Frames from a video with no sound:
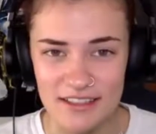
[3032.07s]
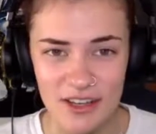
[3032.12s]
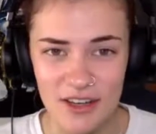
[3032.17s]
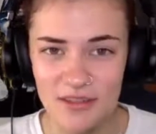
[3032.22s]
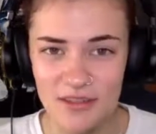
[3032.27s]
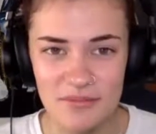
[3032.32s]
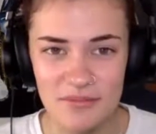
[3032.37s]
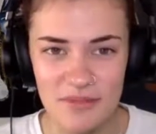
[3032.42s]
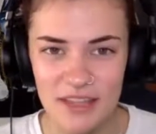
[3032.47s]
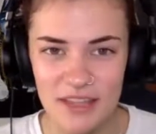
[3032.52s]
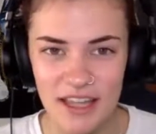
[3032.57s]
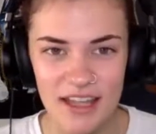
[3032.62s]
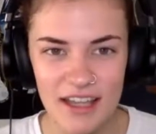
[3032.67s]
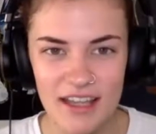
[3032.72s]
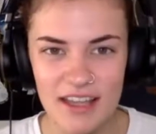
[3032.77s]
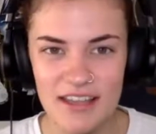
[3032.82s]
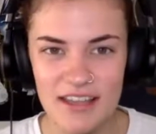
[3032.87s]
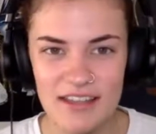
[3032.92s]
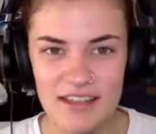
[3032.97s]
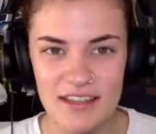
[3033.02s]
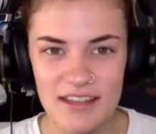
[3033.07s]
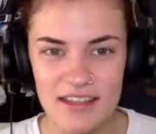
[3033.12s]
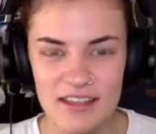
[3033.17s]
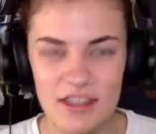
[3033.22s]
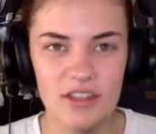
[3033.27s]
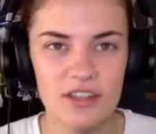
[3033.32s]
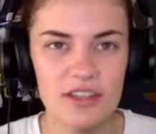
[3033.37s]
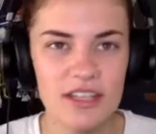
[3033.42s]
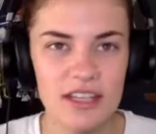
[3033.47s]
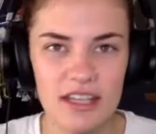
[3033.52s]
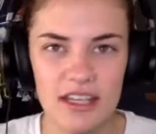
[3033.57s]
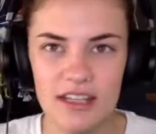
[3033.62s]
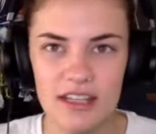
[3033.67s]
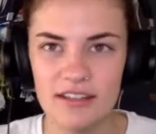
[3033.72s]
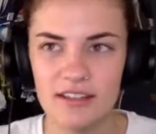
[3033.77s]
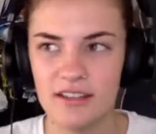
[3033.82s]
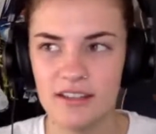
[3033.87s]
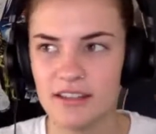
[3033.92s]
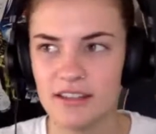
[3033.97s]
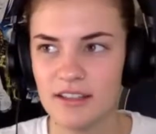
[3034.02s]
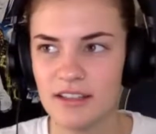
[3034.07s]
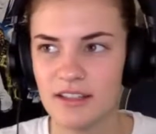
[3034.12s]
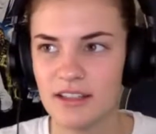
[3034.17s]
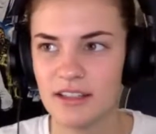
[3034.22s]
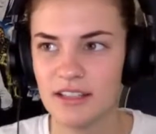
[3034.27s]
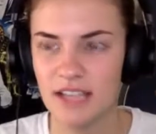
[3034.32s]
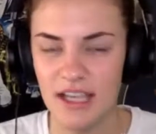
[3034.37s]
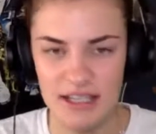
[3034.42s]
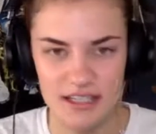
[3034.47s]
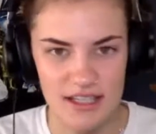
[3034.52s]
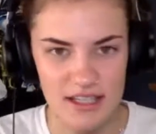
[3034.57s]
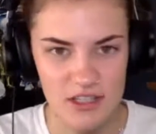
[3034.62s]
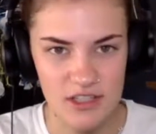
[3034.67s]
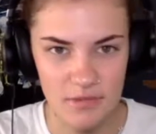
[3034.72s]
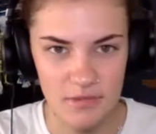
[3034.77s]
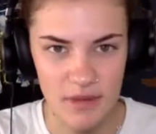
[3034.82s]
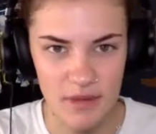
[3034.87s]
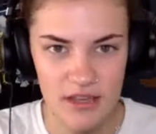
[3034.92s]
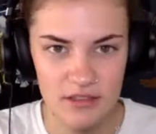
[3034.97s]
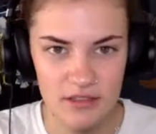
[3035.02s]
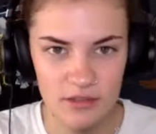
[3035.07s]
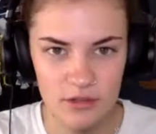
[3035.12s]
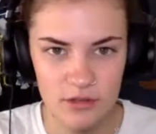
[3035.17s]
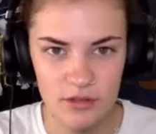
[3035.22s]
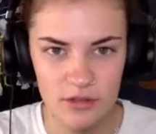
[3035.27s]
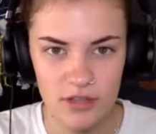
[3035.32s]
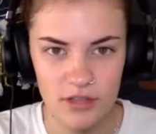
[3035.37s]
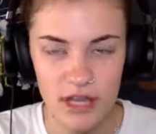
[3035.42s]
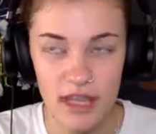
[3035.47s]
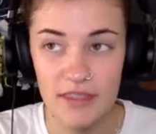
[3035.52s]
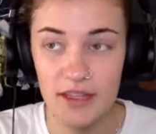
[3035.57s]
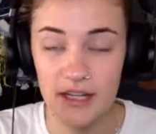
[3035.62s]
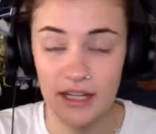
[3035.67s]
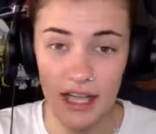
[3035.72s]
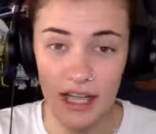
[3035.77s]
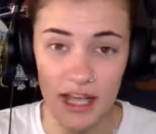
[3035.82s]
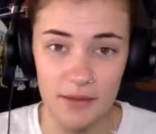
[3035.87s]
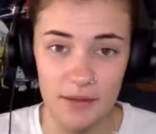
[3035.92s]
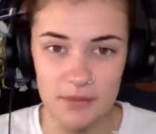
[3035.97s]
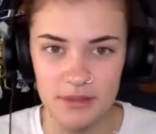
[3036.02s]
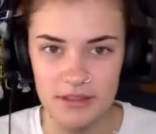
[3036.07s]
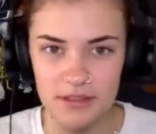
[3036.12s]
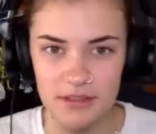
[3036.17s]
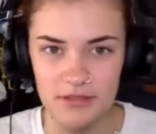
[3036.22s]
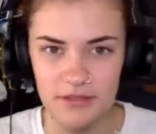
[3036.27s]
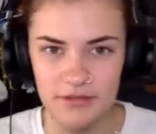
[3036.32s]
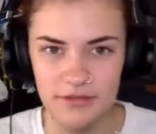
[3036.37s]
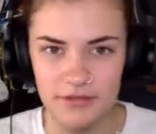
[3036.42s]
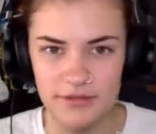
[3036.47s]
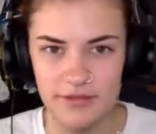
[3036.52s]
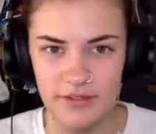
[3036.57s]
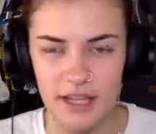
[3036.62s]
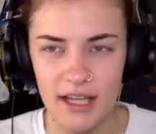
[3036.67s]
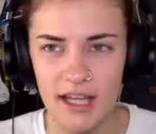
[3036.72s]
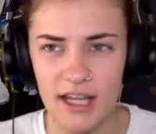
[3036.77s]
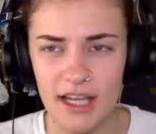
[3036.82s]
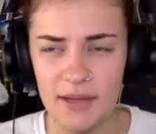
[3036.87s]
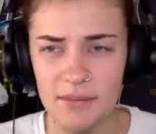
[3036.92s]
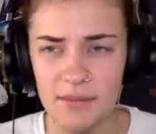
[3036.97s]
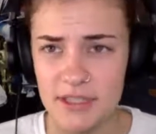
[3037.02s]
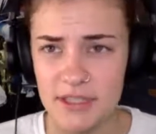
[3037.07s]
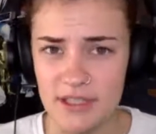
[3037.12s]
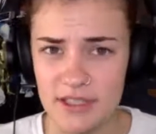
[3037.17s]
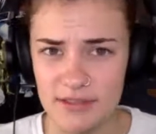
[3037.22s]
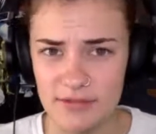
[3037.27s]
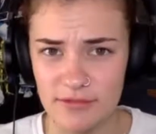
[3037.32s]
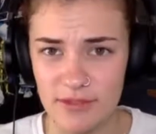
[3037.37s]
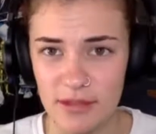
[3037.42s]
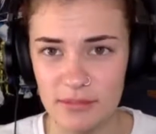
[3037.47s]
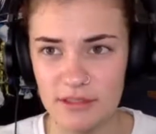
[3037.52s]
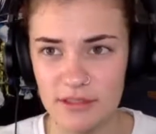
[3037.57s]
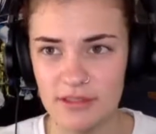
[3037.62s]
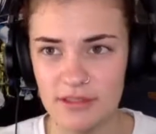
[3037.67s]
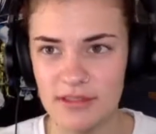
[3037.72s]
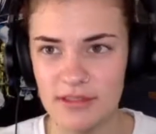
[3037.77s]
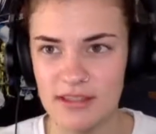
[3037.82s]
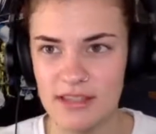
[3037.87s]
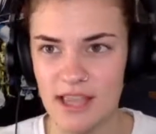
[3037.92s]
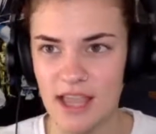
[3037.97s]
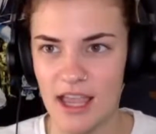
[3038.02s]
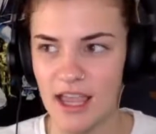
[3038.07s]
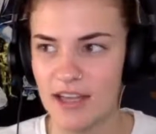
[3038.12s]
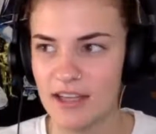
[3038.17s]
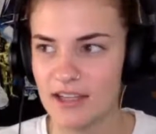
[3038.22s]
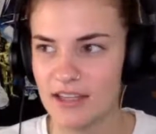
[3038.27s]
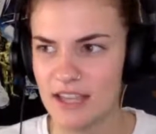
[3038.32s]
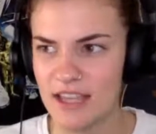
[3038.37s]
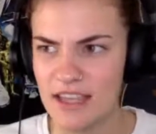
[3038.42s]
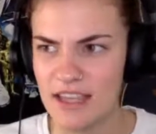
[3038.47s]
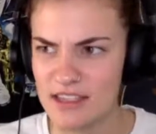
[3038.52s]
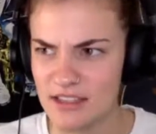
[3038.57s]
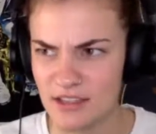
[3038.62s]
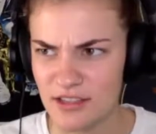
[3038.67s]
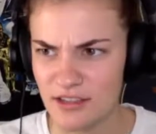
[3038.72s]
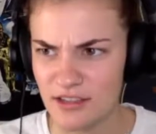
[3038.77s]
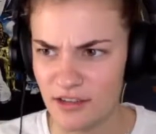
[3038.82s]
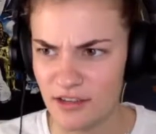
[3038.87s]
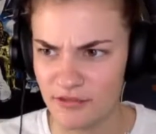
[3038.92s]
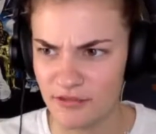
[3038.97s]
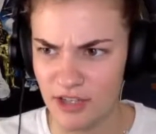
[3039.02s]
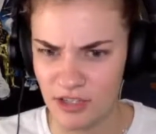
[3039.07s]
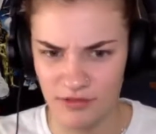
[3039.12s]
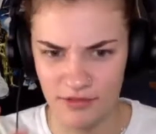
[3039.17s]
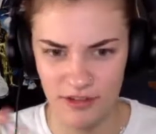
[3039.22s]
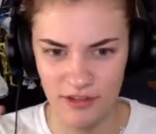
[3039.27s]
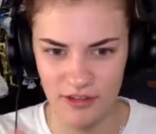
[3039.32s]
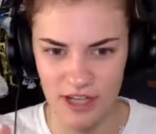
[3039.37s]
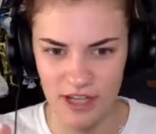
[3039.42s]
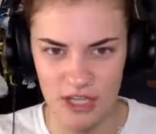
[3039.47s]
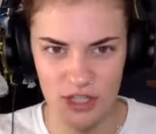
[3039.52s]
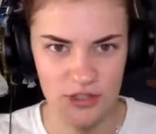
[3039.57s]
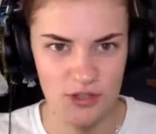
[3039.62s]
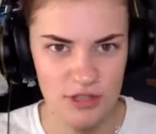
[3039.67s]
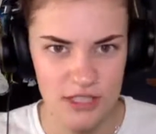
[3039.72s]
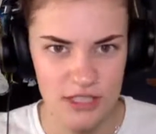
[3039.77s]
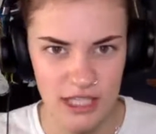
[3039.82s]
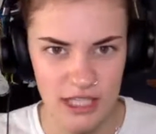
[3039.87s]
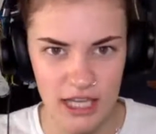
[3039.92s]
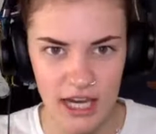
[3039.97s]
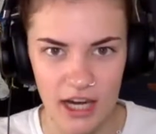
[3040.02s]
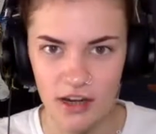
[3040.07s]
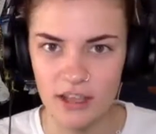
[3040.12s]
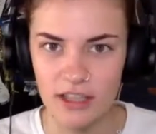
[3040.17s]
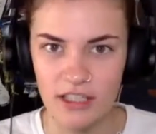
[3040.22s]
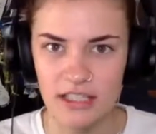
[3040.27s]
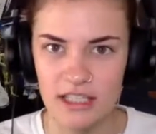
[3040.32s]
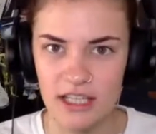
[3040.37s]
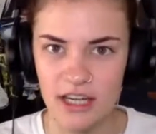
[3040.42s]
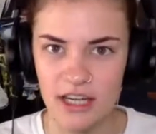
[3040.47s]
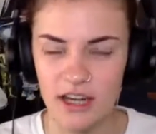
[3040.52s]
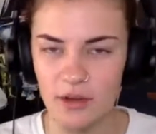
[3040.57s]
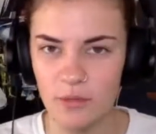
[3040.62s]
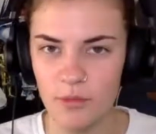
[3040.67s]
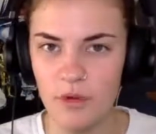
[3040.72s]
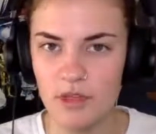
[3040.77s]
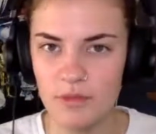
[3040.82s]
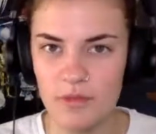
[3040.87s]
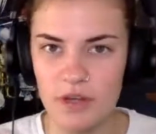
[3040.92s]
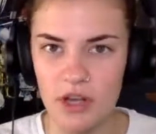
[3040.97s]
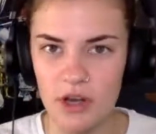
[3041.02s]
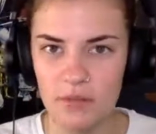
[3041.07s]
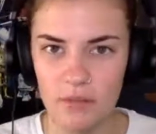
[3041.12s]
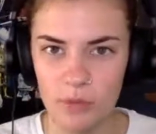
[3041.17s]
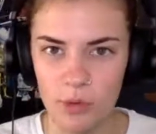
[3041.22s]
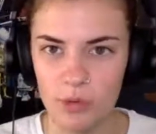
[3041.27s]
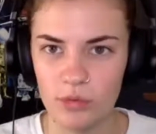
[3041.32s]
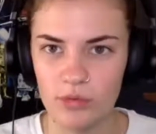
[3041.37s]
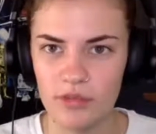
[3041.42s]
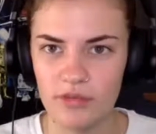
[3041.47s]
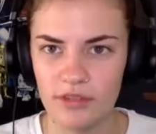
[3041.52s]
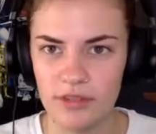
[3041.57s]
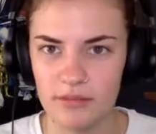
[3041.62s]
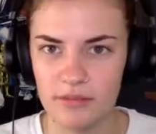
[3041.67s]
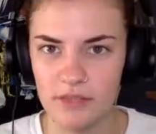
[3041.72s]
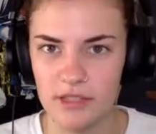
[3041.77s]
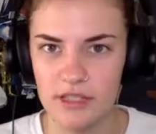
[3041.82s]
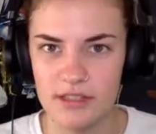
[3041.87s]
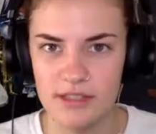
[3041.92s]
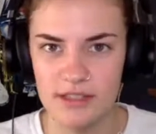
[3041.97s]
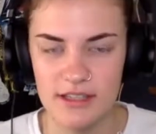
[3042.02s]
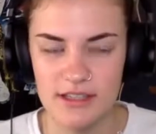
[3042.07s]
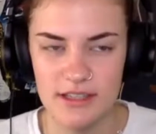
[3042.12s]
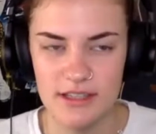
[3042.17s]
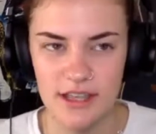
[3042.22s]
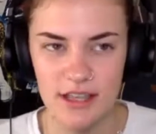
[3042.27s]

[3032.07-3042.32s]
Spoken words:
Not like he's only in Siege of Mandalore and then a couple of episodes of Rebels, and he's got a very interesting character, and I wish we got more of him because he's